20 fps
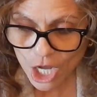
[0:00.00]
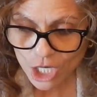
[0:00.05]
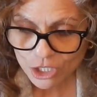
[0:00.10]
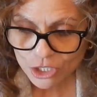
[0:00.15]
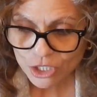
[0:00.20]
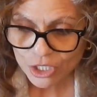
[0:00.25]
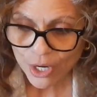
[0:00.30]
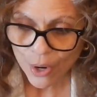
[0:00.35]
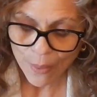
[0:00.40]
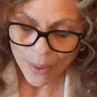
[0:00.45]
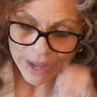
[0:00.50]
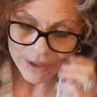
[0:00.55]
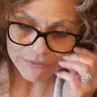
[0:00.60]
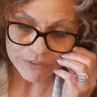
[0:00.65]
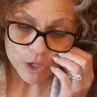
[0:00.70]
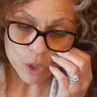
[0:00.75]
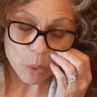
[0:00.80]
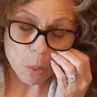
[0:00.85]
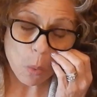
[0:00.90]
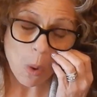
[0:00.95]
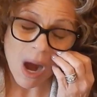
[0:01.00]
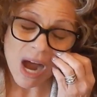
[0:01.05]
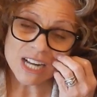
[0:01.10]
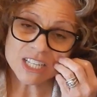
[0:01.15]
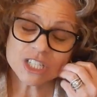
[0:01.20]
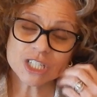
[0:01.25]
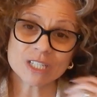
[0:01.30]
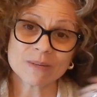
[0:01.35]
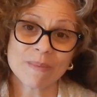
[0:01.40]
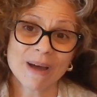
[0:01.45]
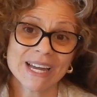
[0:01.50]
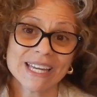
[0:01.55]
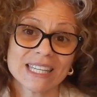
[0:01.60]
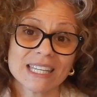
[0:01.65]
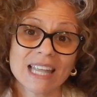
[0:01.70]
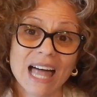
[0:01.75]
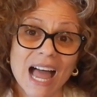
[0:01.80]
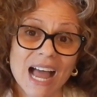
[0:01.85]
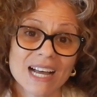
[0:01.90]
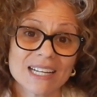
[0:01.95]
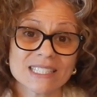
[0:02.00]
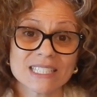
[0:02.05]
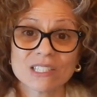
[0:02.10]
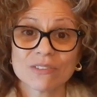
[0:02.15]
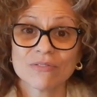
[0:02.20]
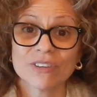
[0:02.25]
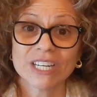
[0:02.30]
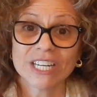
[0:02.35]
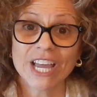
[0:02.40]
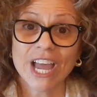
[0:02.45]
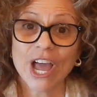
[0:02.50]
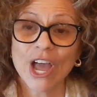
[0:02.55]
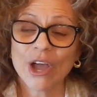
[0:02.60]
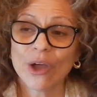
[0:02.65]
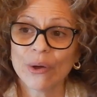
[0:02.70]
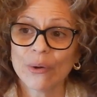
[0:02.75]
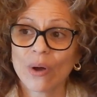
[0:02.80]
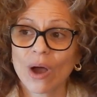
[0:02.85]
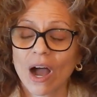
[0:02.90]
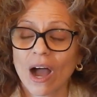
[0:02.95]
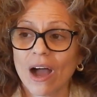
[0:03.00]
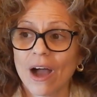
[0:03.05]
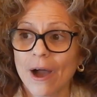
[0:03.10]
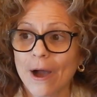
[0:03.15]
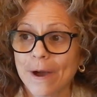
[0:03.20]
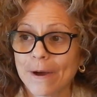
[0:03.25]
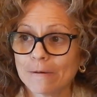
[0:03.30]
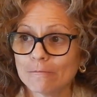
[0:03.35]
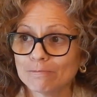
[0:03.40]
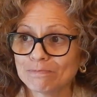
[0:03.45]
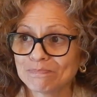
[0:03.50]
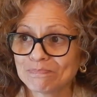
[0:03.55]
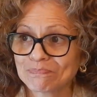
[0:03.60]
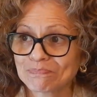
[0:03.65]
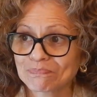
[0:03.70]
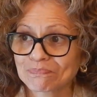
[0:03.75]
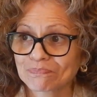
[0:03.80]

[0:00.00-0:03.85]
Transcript: So if you watched my last video, I